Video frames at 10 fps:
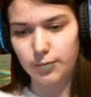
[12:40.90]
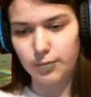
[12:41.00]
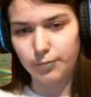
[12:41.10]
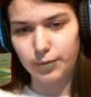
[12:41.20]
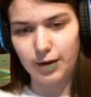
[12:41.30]

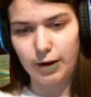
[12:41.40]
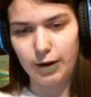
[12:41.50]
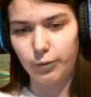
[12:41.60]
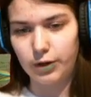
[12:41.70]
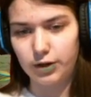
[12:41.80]
bring them
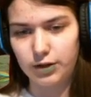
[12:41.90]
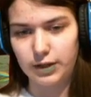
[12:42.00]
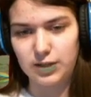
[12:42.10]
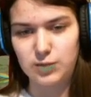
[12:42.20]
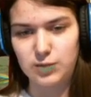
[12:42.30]
out when you're in
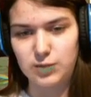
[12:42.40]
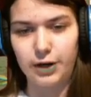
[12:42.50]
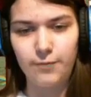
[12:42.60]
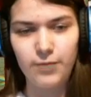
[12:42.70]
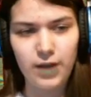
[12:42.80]
like
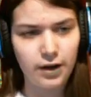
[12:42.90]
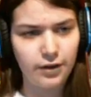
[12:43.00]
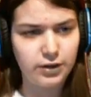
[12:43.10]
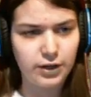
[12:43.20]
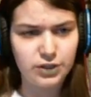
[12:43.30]
Spire and
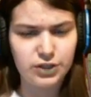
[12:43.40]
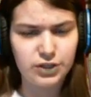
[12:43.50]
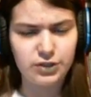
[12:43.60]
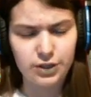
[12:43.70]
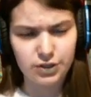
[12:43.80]
other
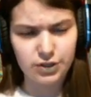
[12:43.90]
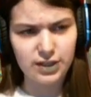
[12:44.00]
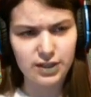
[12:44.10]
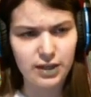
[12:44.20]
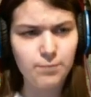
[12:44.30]
dungeons
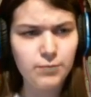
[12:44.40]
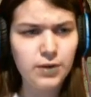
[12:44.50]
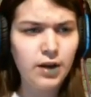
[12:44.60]
like that.